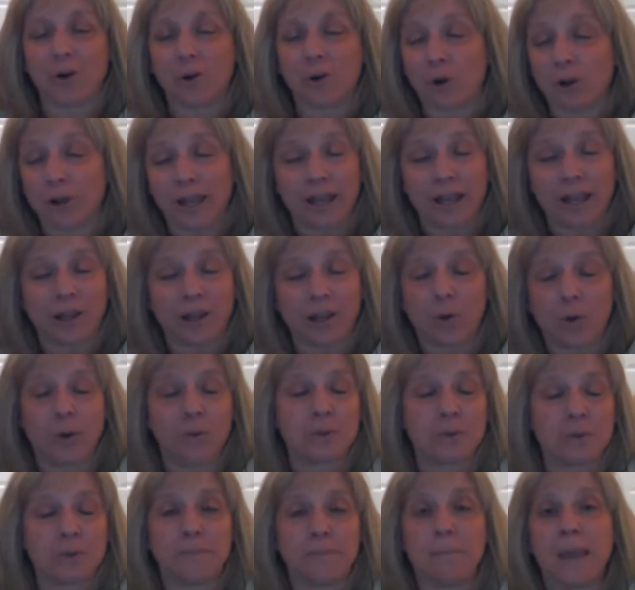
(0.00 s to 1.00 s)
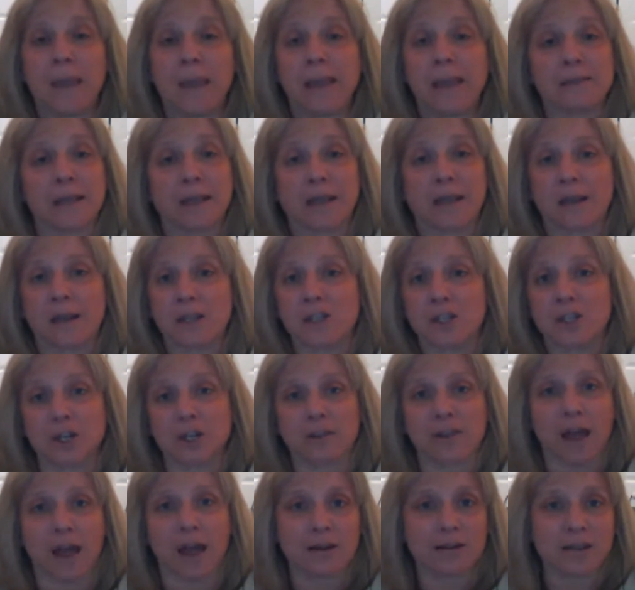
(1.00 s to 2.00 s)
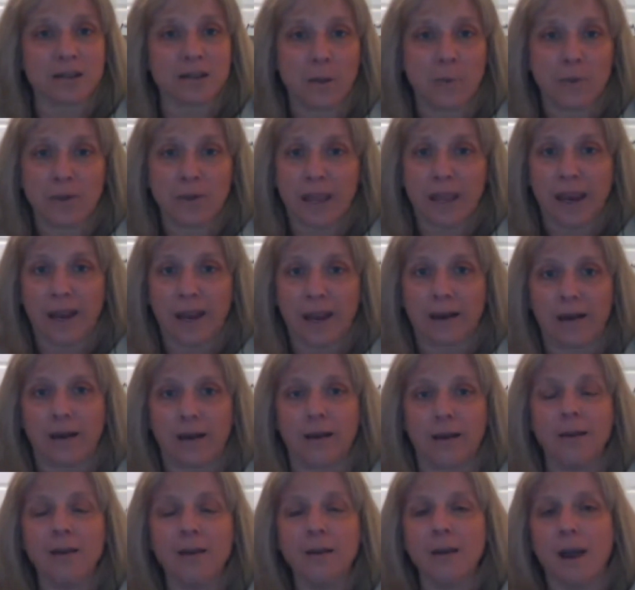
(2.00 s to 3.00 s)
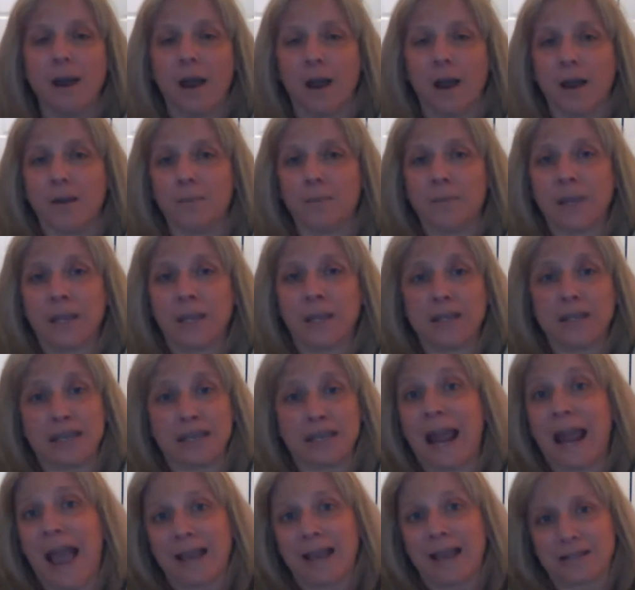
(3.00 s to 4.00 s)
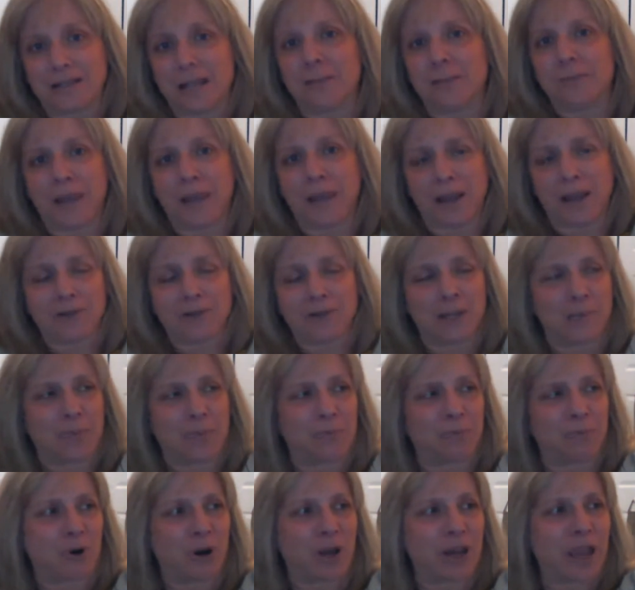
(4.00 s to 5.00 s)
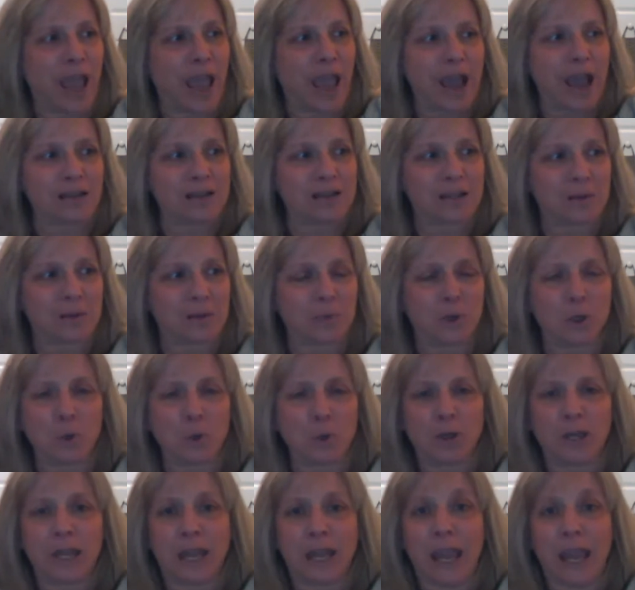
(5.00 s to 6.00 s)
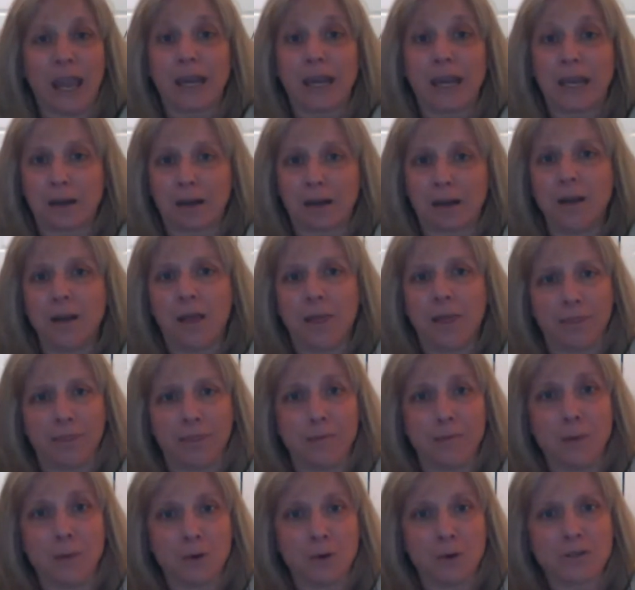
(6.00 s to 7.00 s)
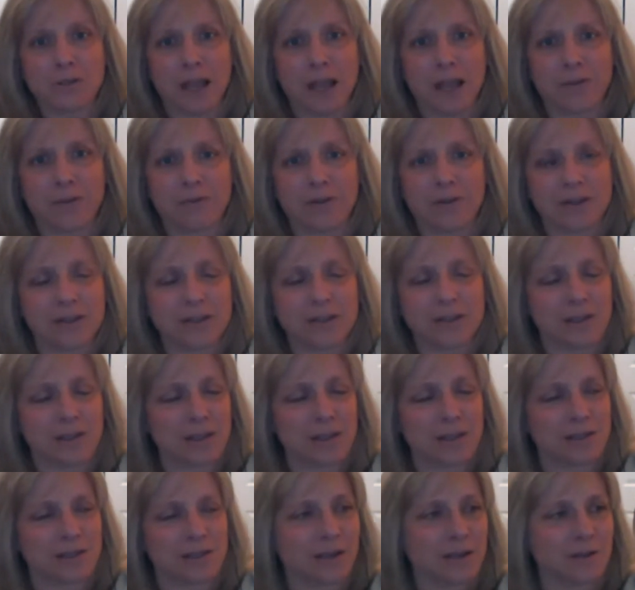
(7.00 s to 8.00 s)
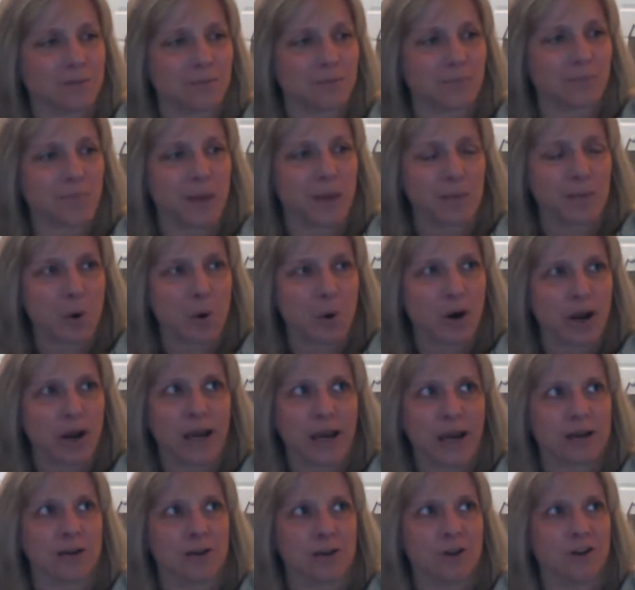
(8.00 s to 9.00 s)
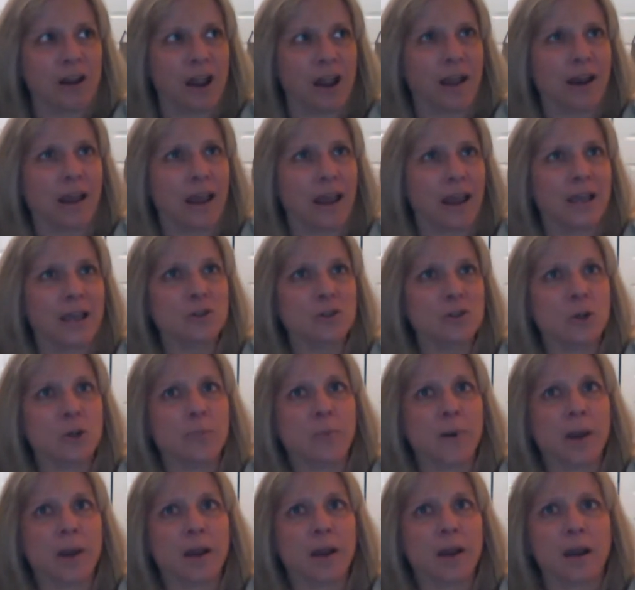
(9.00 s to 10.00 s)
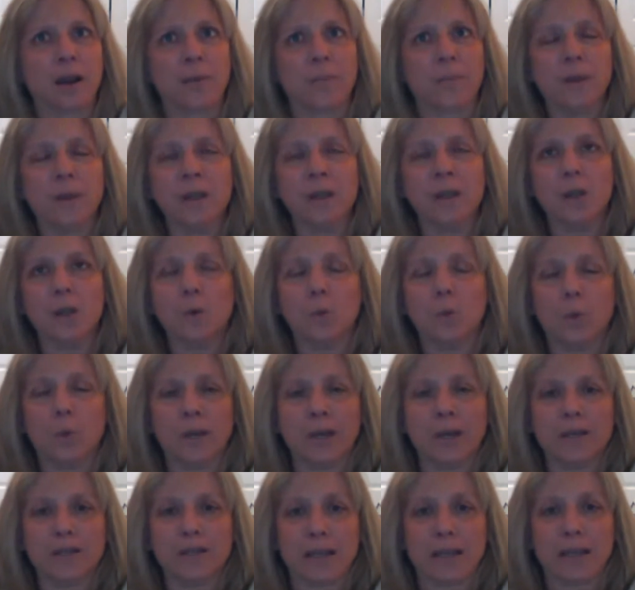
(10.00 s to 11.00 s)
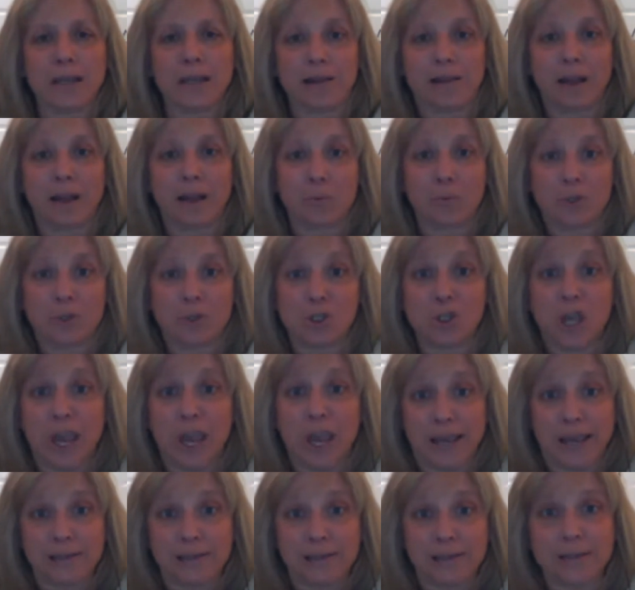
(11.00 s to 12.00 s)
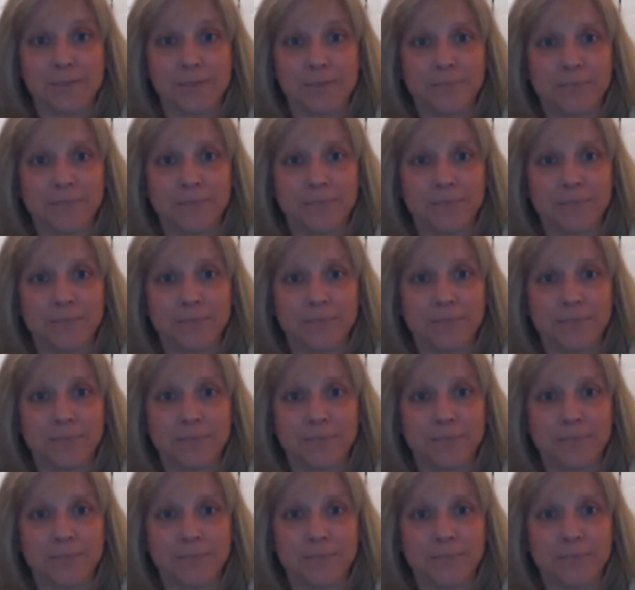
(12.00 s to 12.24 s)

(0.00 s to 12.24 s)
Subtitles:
Orlando, he was amazing, and he took a lot of time with Aiden. He did ask him, like I was saying before, he asked him who he hated the most out of this season, and poor Aiden didn't know how to answer, but we decided that it was Jace,